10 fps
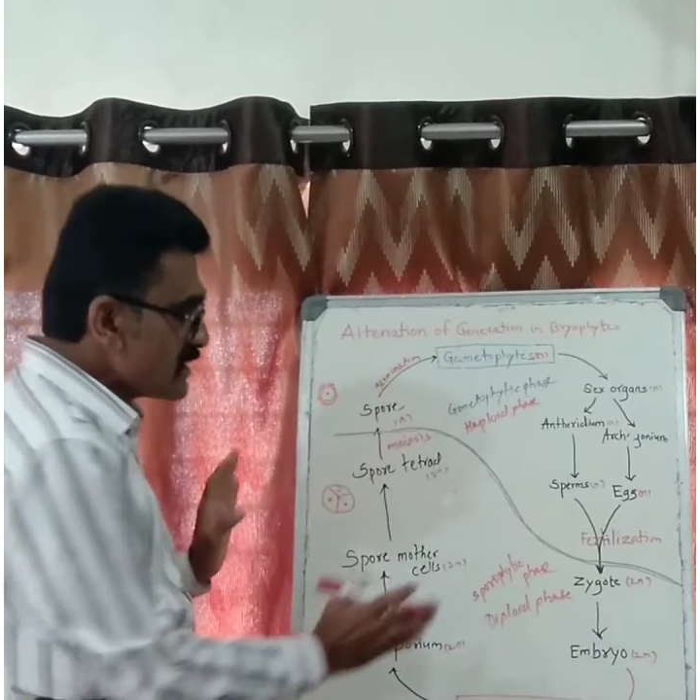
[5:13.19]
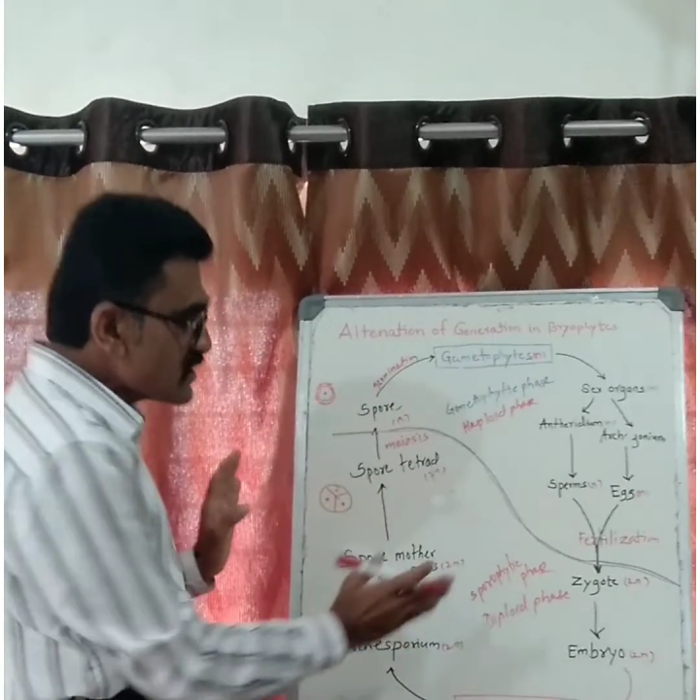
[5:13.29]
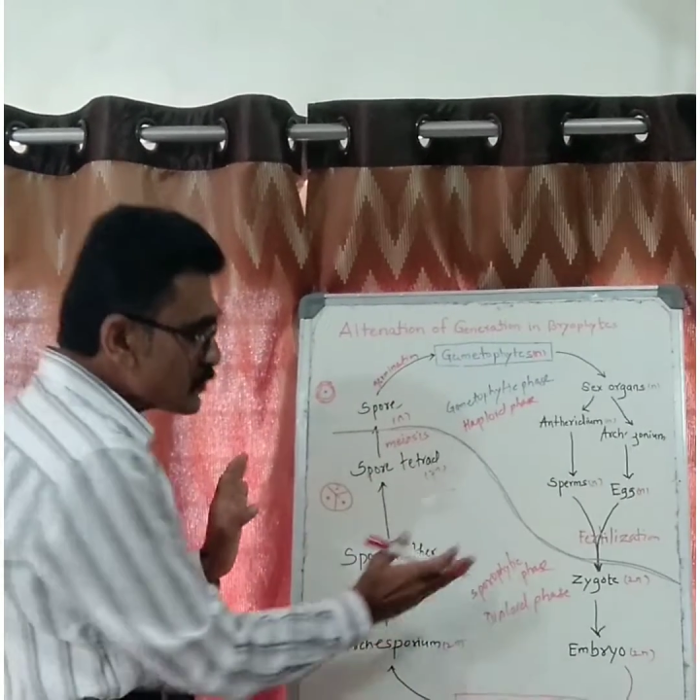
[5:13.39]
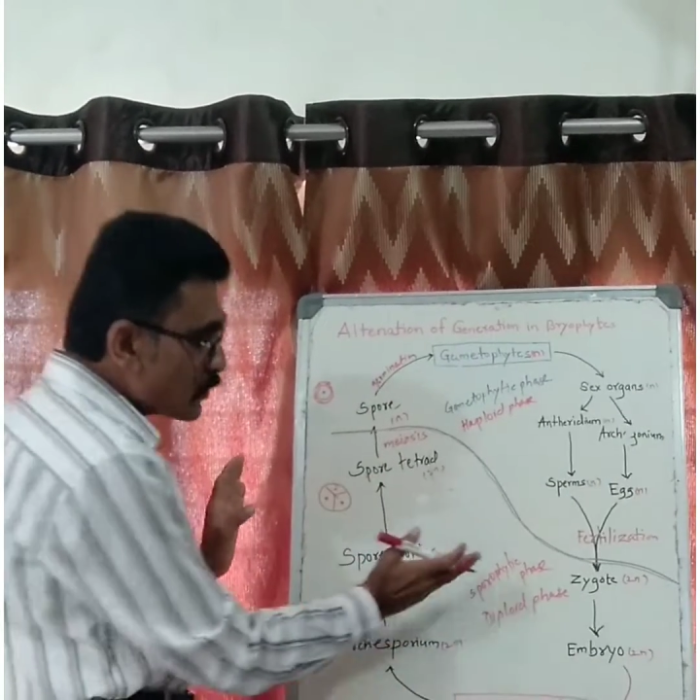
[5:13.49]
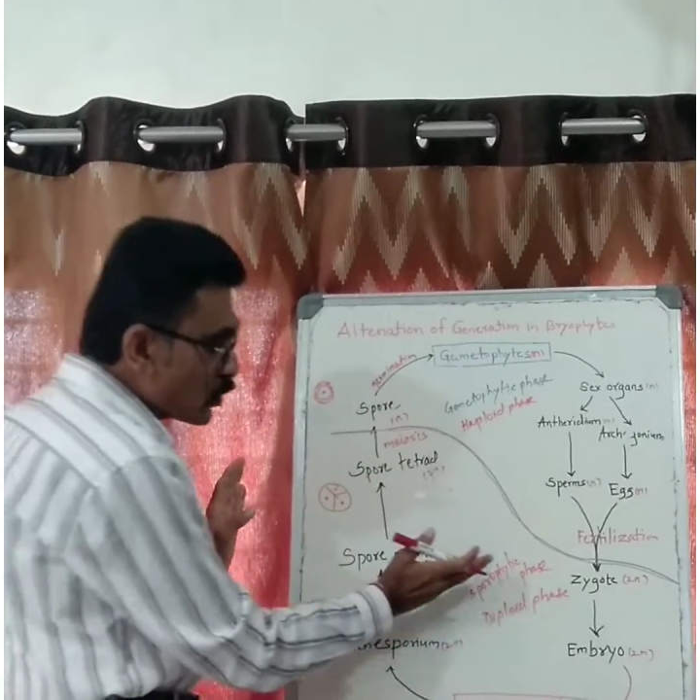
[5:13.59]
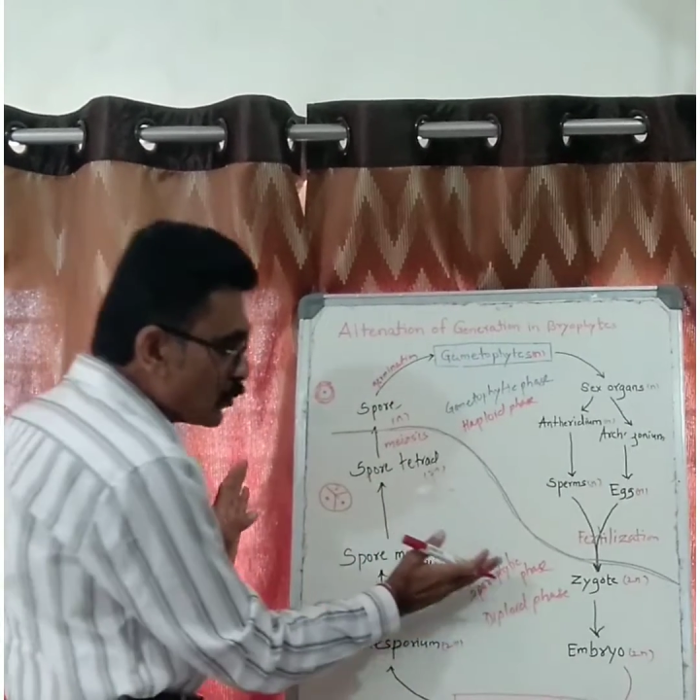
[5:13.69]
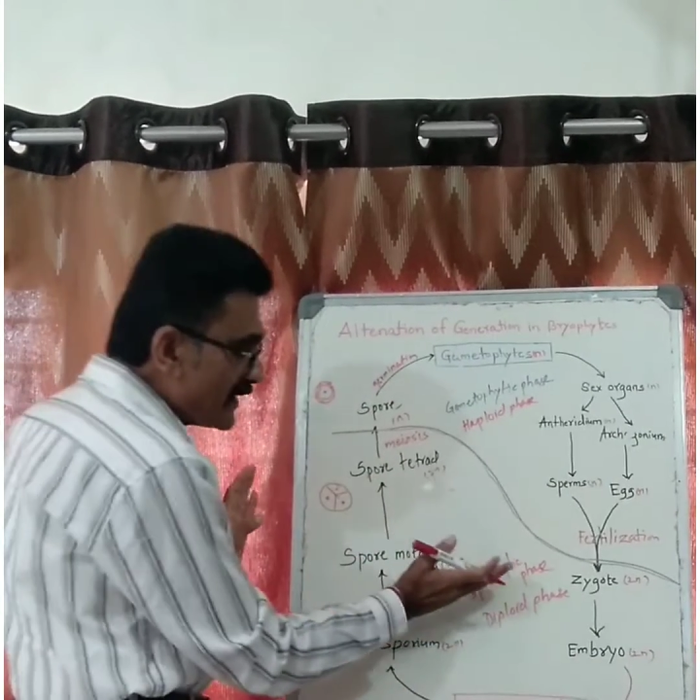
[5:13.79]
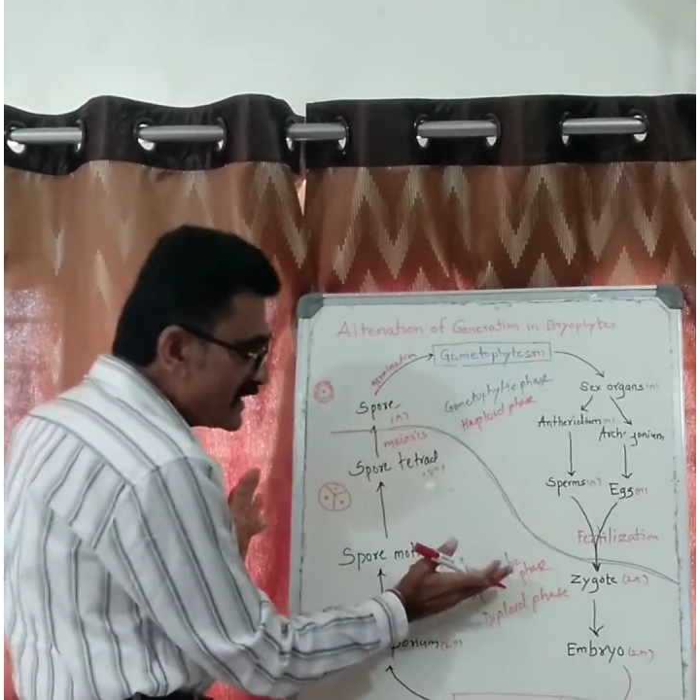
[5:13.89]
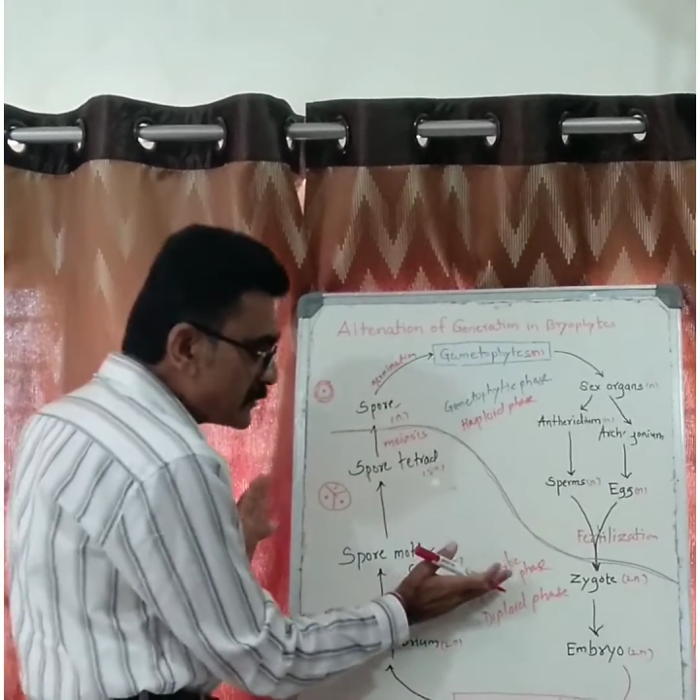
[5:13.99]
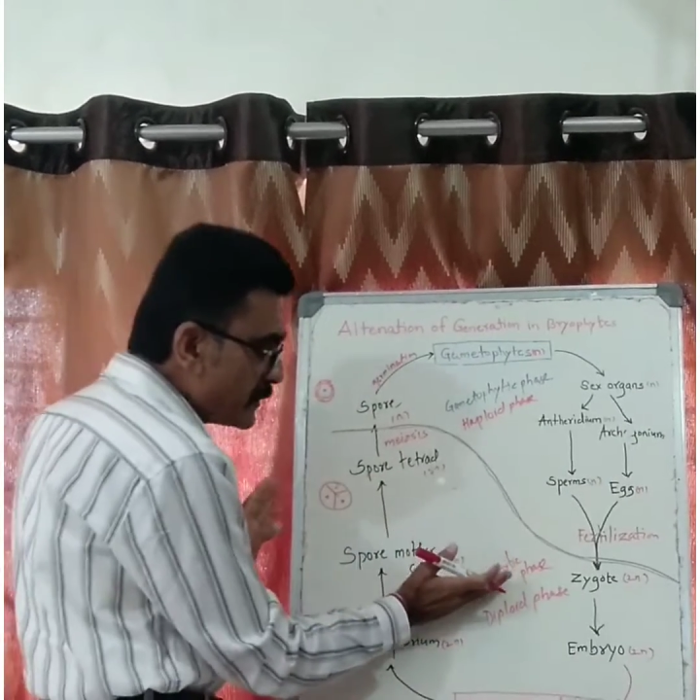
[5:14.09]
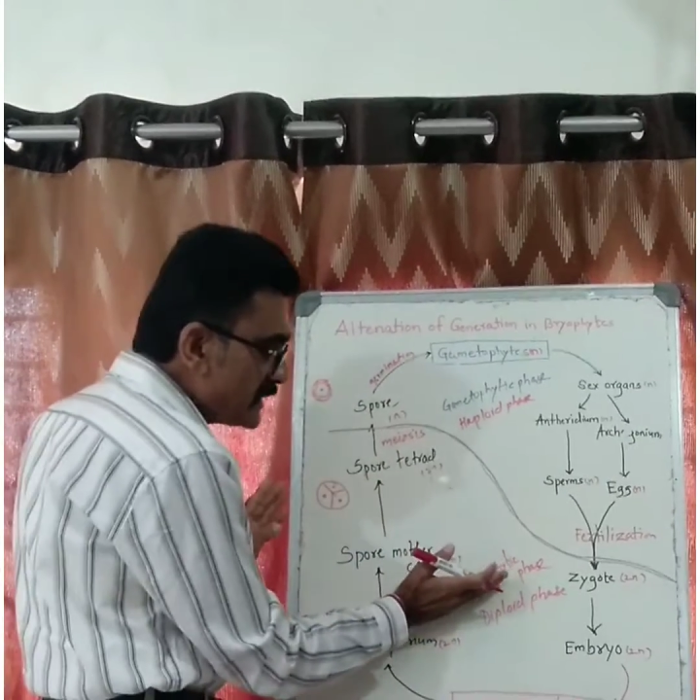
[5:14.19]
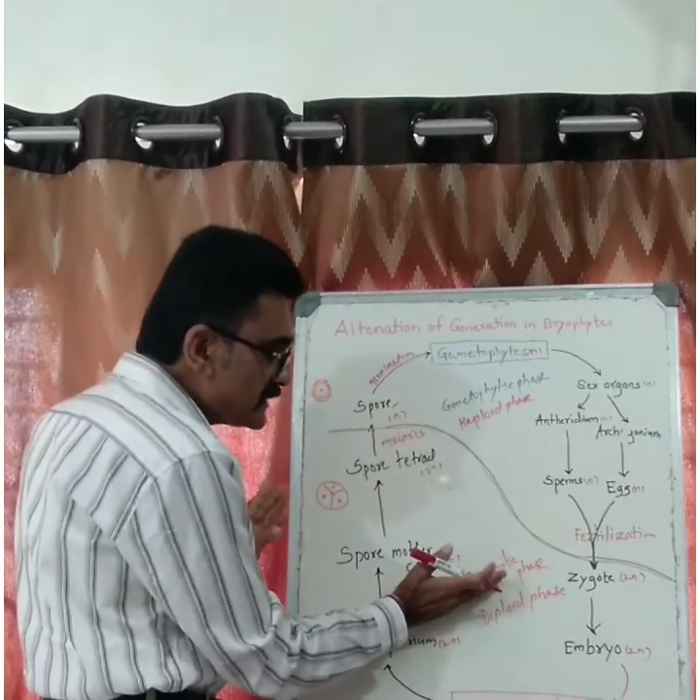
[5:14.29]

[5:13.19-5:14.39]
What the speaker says: sporophytic phase,